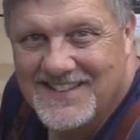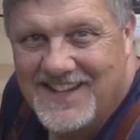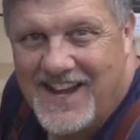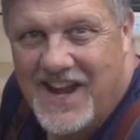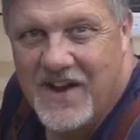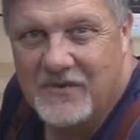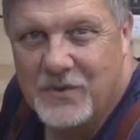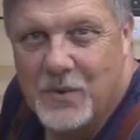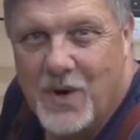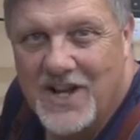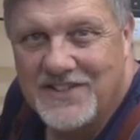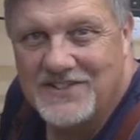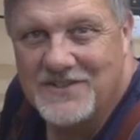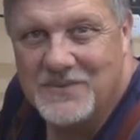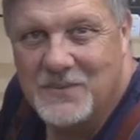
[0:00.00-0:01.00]
Hey
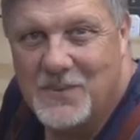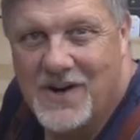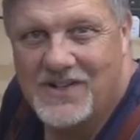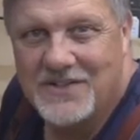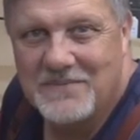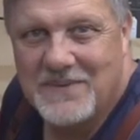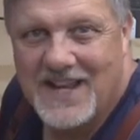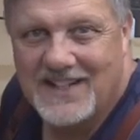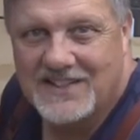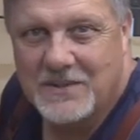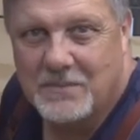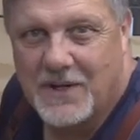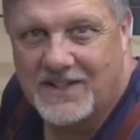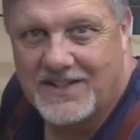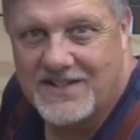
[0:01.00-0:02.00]
everyone, welcome back to
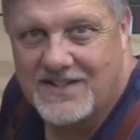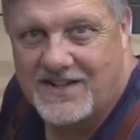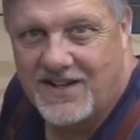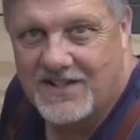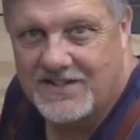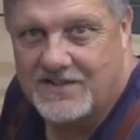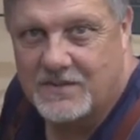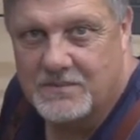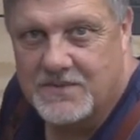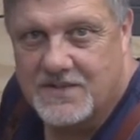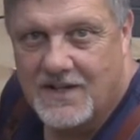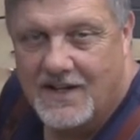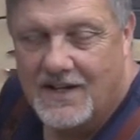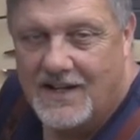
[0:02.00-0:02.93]
Bucky's Customs.